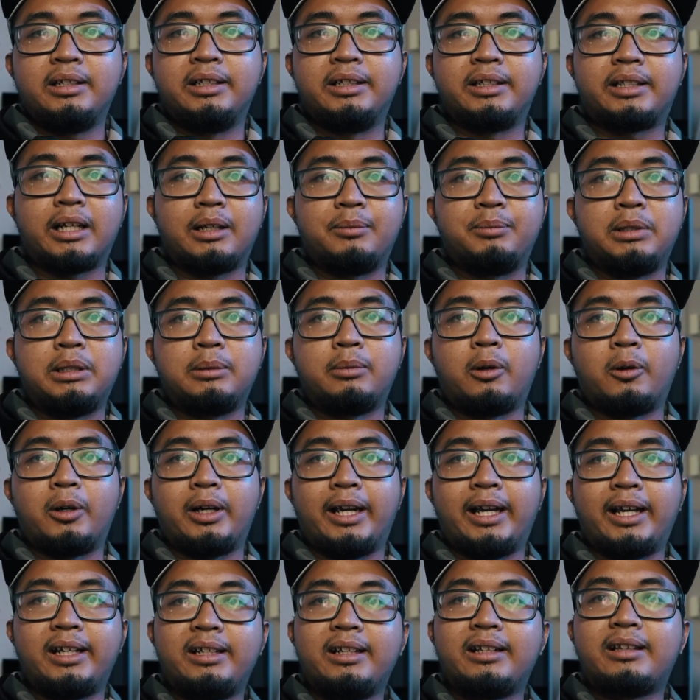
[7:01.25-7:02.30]
It can be about
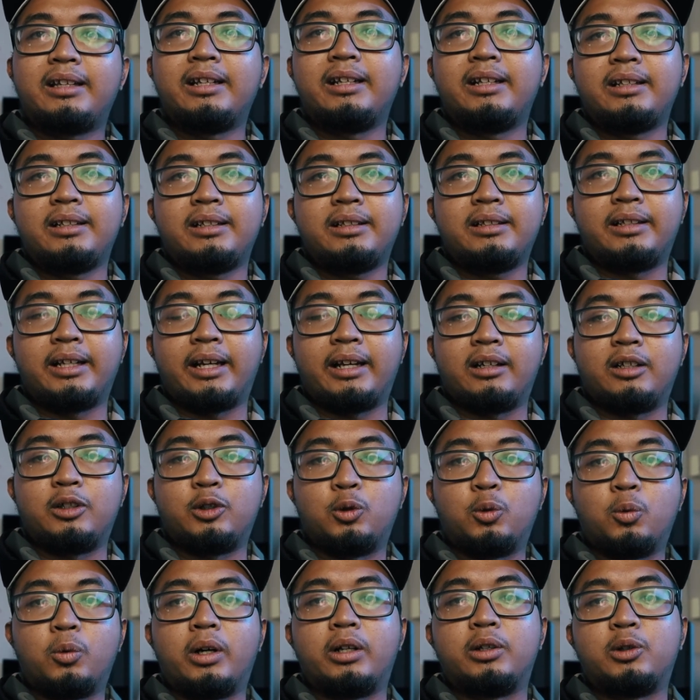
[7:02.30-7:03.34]
anything that
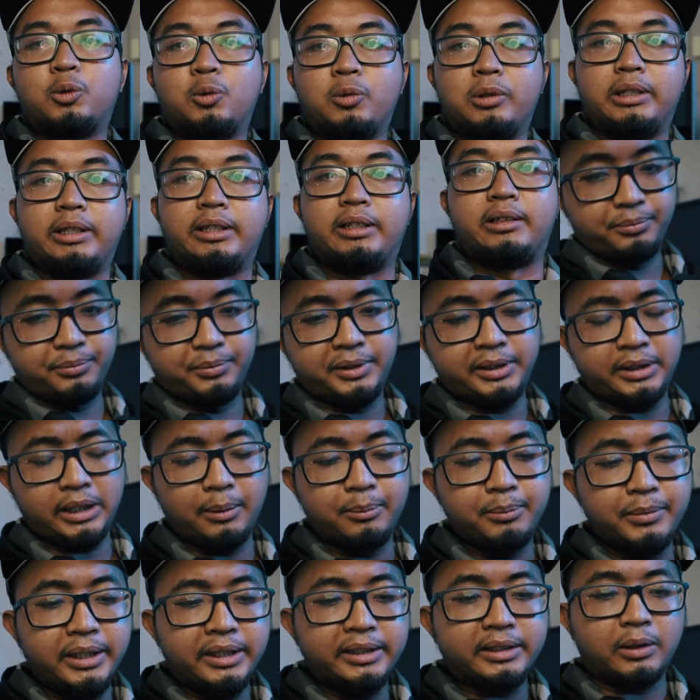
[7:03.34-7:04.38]
you want to learn.
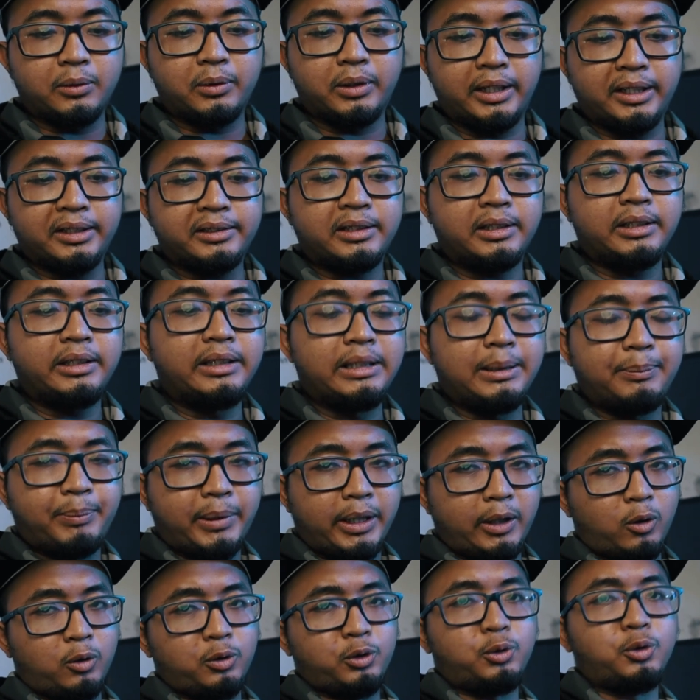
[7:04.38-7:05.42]
Some days I will actually
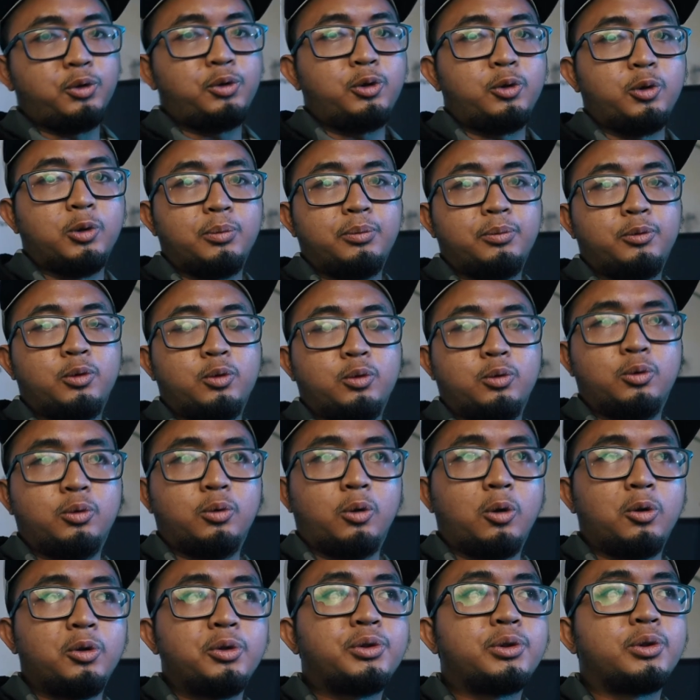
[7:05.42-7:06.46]
depend on YouTube to
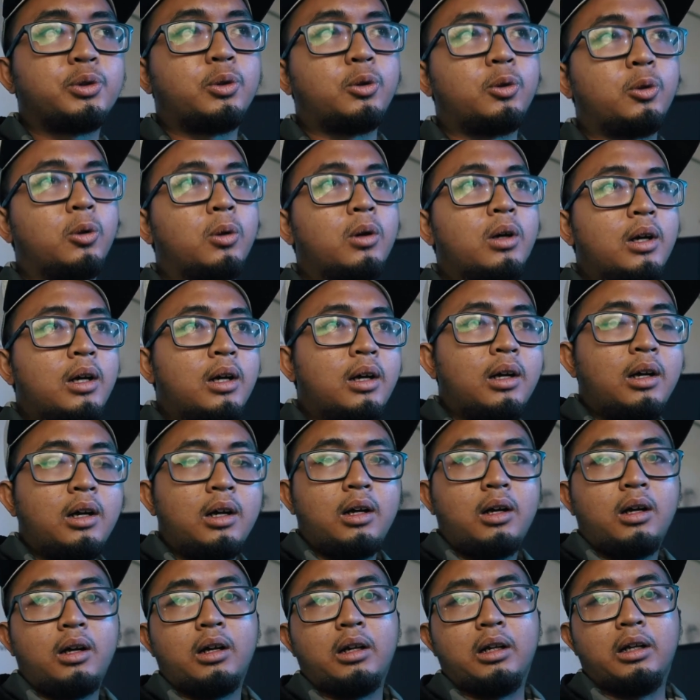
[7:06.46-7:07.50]
also
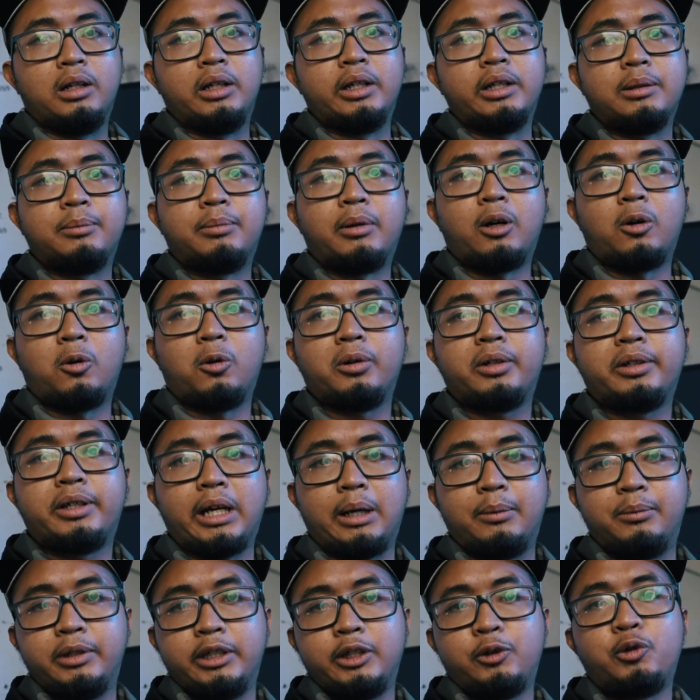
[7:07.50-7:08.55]
learn about
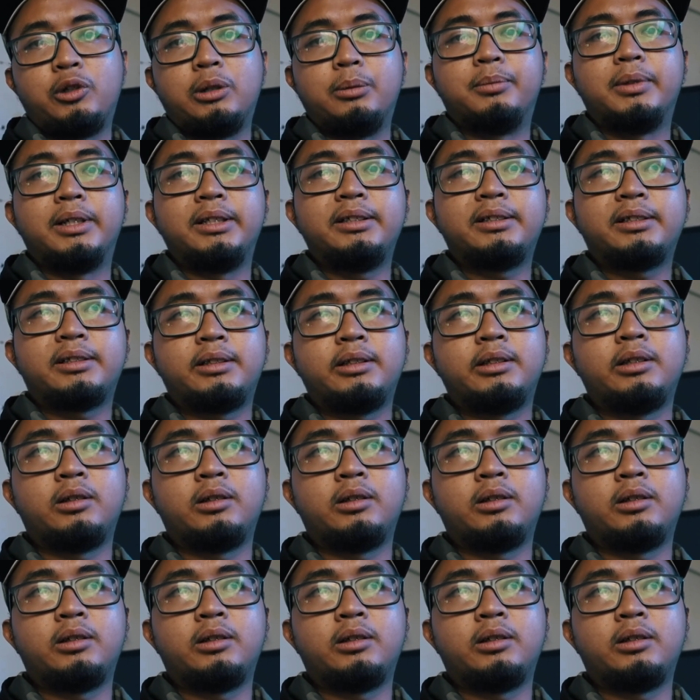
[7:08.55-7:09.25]
camera equipments.